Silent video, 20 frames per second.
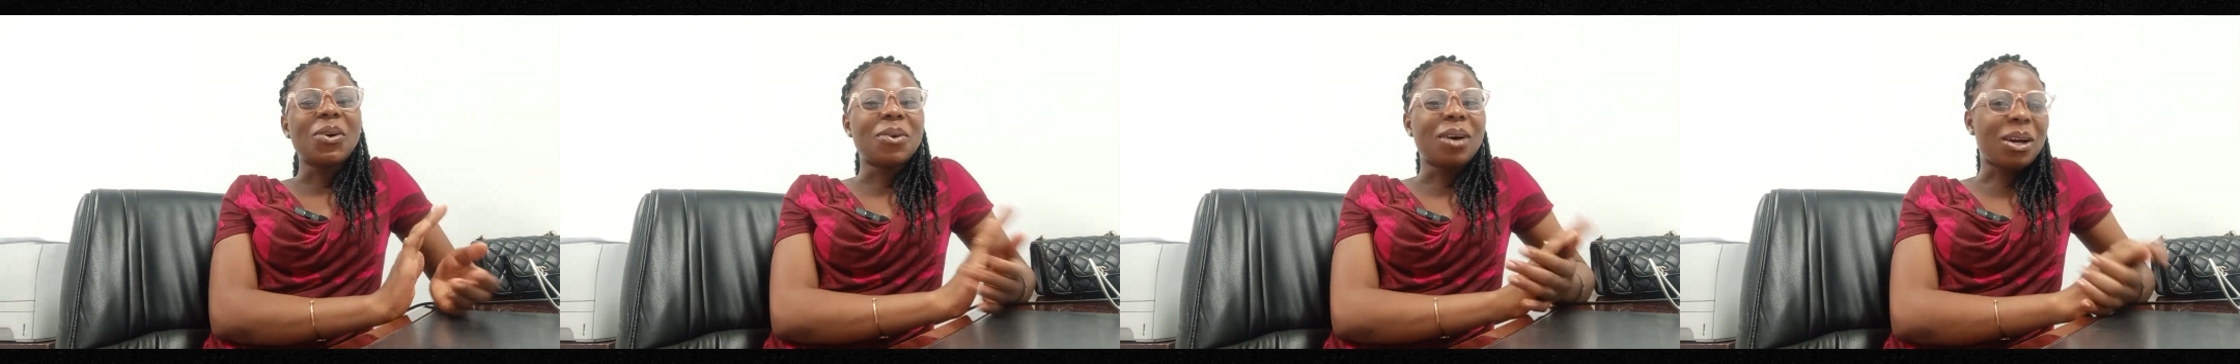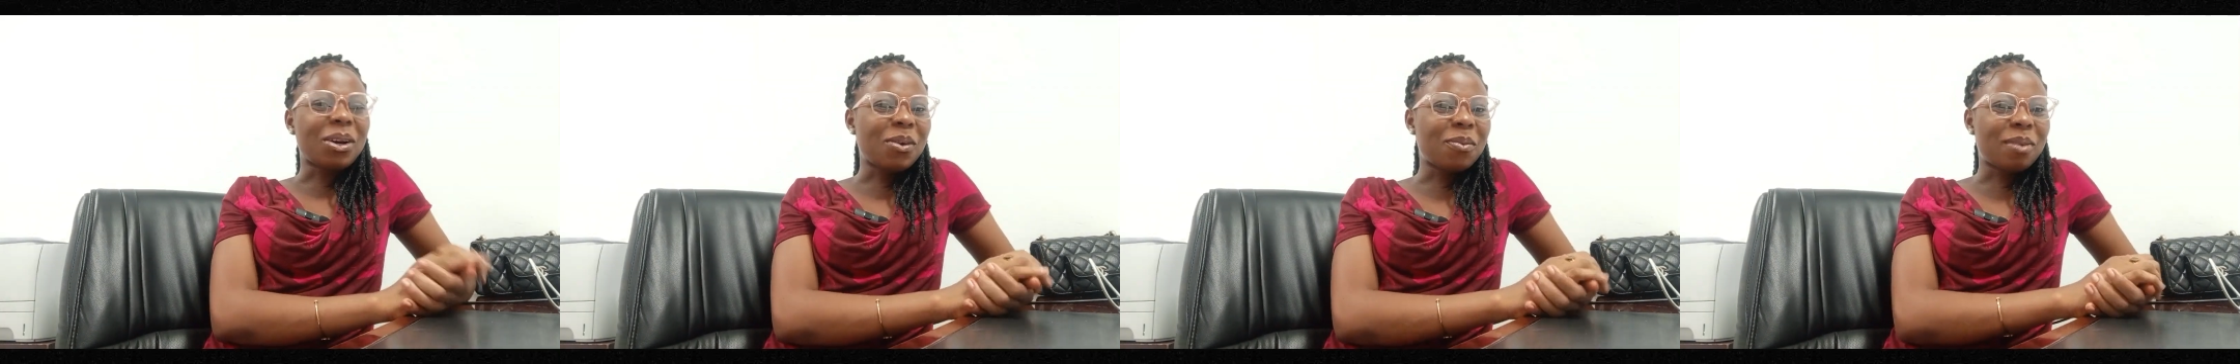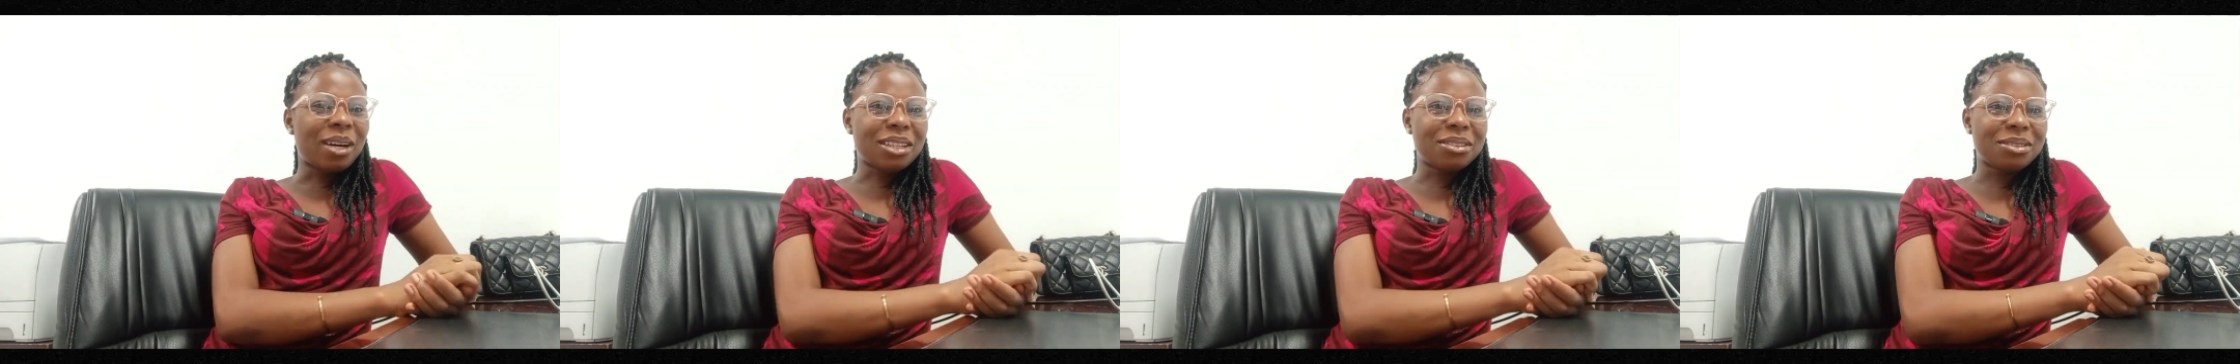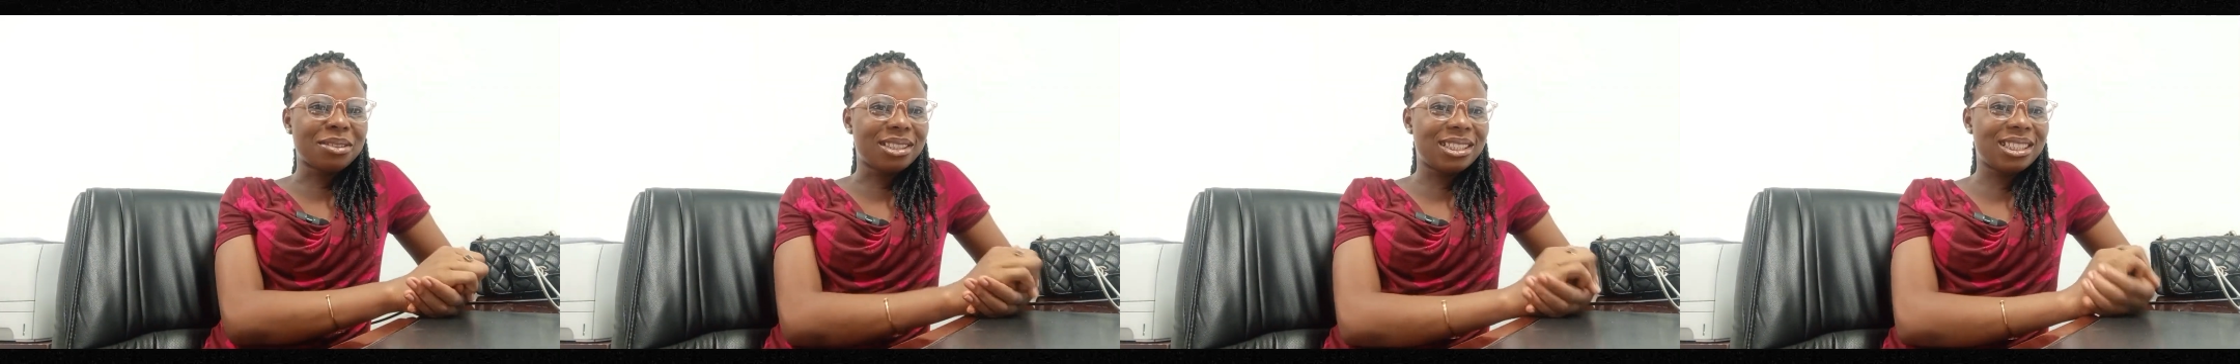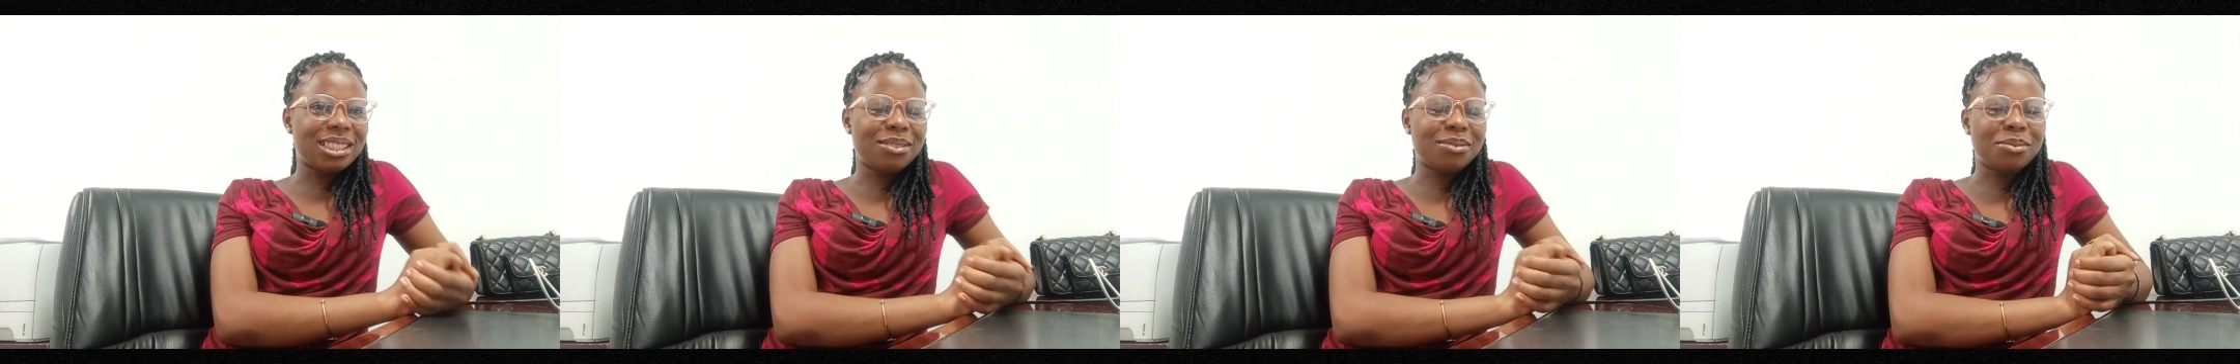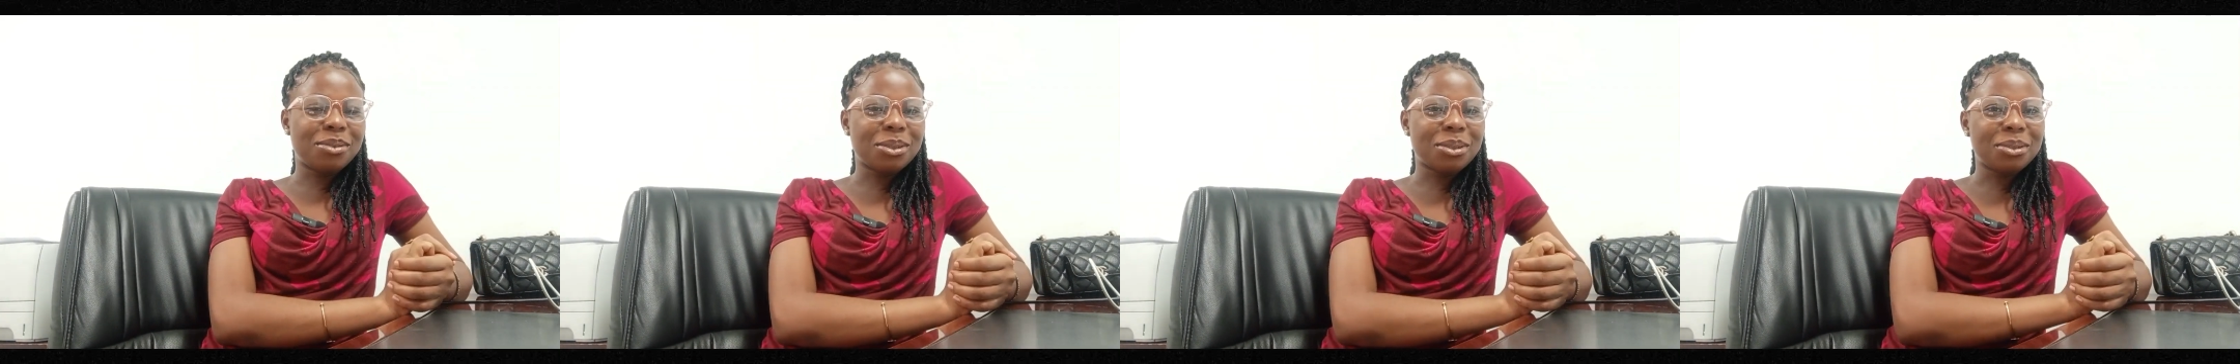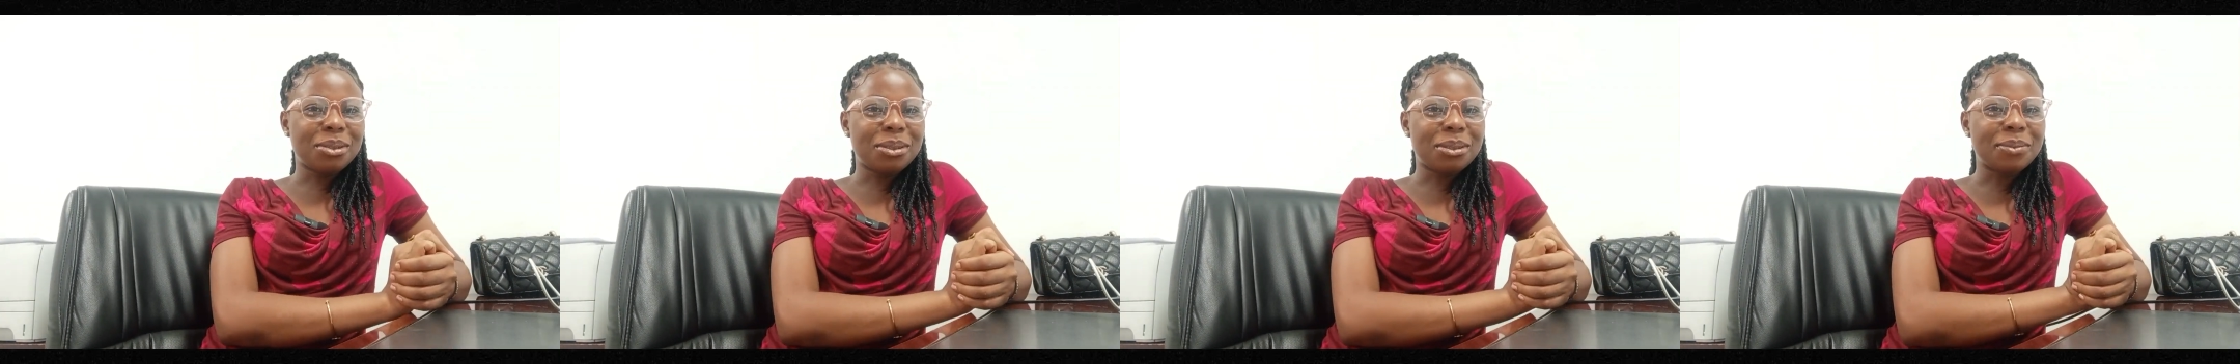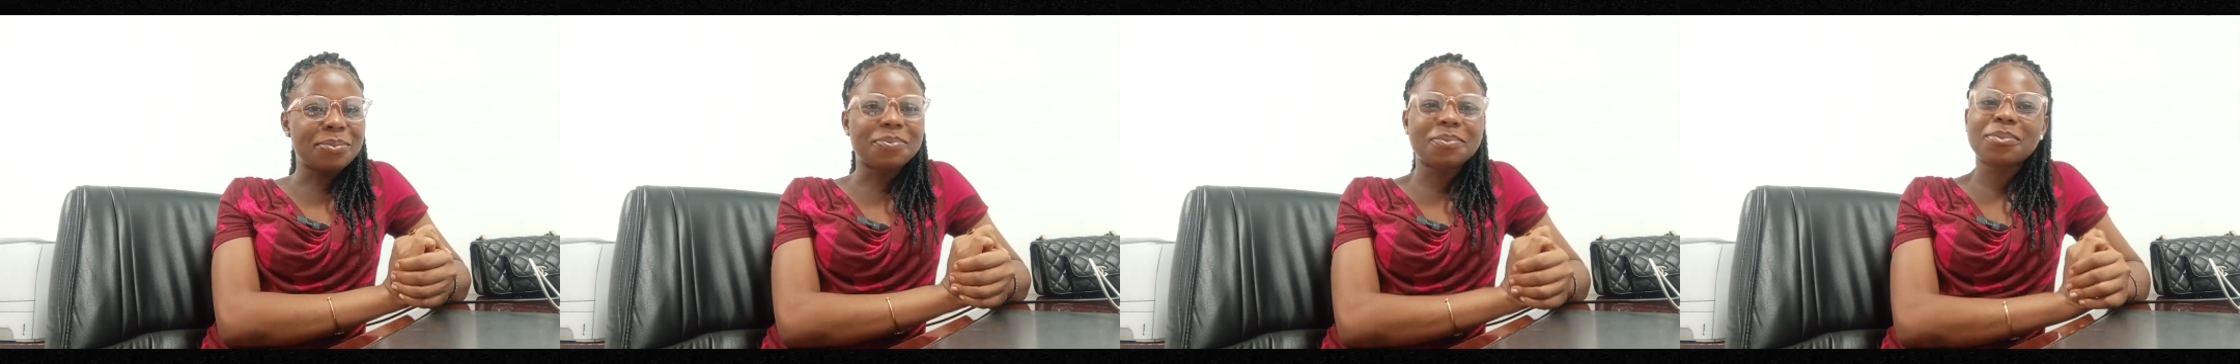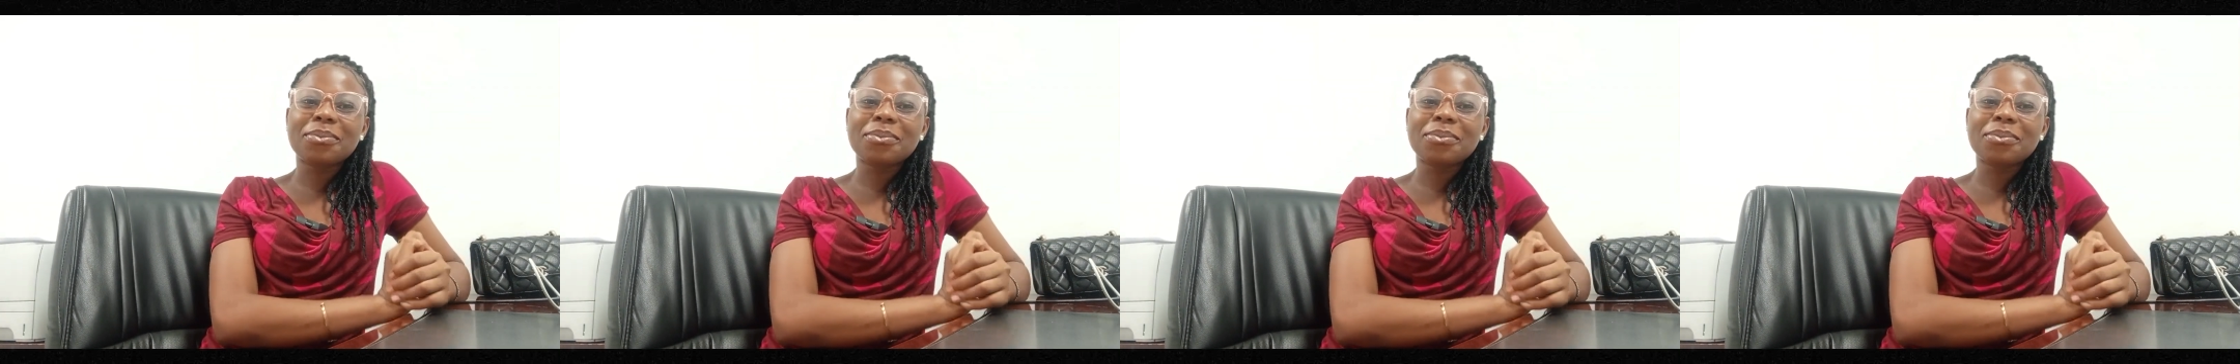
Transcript: welcome back to this vlog.